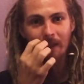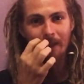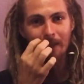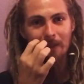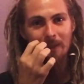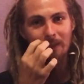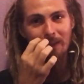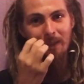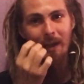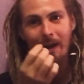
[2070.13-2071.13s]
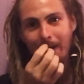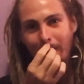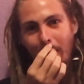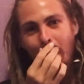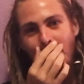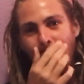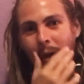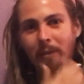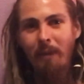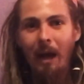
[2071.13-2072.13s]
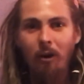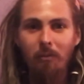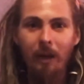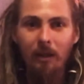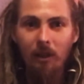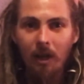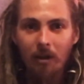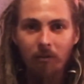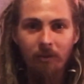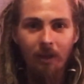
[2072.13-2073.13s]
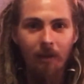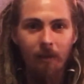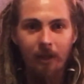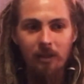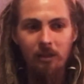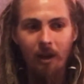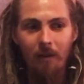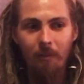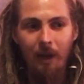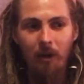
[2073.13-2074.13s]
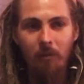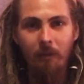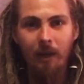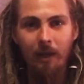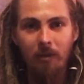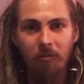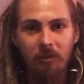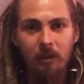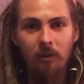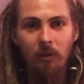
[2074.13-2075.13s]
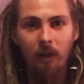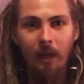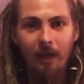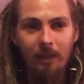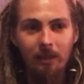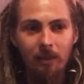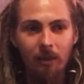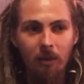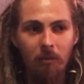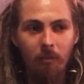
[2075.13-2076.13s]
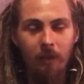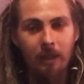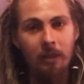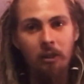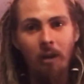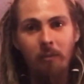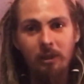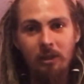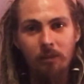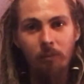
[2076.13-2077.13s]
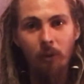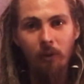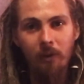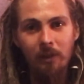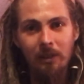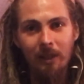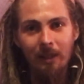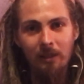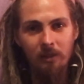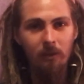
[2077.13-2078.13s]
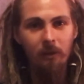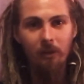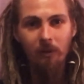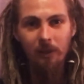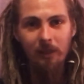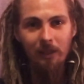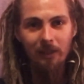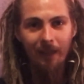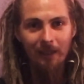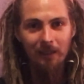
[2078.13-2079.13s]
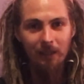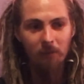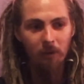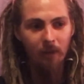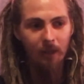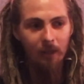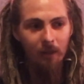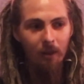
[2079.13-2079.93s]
It's not powered by love, it's not powered by fear or hate. It encompasses both of these things. They're literally the exact same thing.